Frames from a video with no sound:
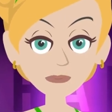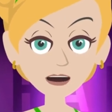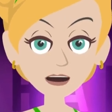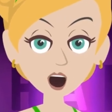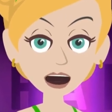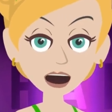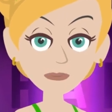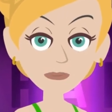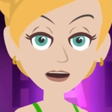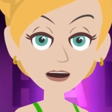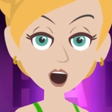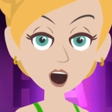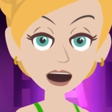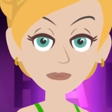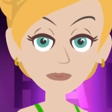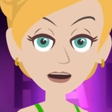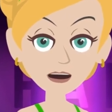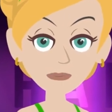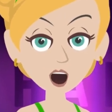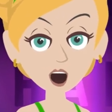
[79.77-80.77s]
other than the
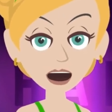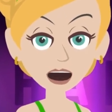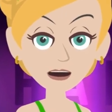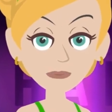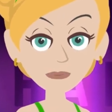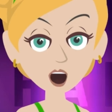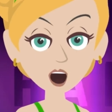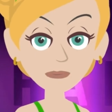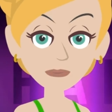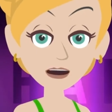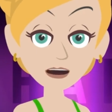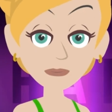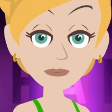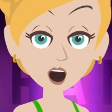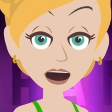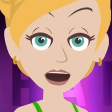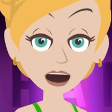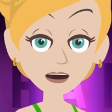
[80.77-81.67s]
subject of money,